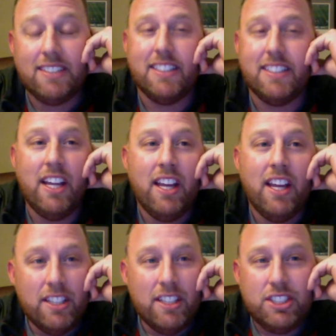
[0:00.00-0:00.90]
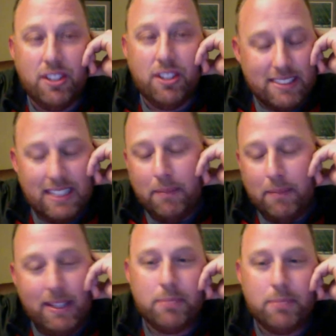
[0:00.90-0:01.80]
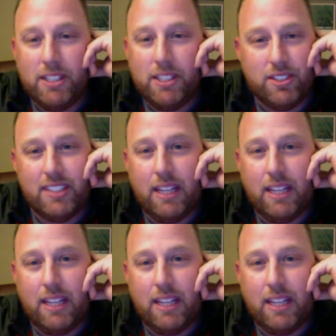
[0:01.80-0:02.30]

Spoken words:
and she started sending me these pictures.